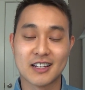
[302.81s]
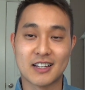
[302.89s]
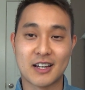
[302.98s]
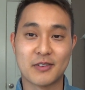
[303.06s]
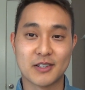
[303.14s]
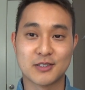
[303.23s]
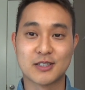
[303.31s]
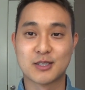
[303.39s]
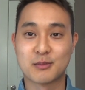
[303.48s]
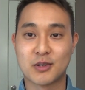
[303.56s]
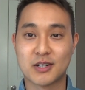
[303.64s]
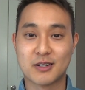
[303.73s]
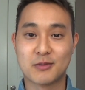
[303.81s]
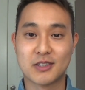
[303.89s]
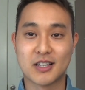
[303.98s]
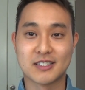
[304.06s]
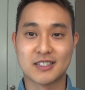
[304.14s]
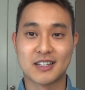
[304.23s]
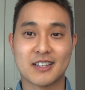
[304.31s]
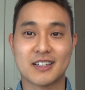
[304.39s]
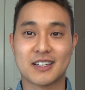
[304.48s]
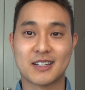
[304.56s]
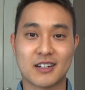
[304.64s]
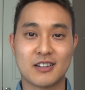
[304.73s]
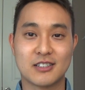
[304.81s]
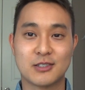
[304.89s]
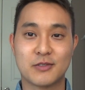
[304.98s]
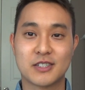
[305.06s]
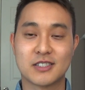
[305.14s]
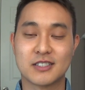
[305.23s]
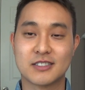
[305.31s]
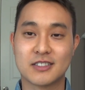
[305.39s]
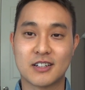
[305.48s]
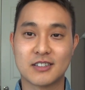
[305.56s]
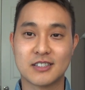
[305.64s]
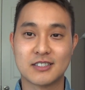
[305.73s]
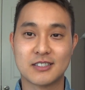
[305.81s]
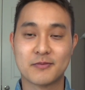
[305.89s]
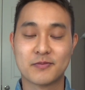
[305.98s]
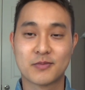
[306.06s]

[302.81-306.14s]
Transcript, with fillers: I felt so disappointed realizing like all these visions, all these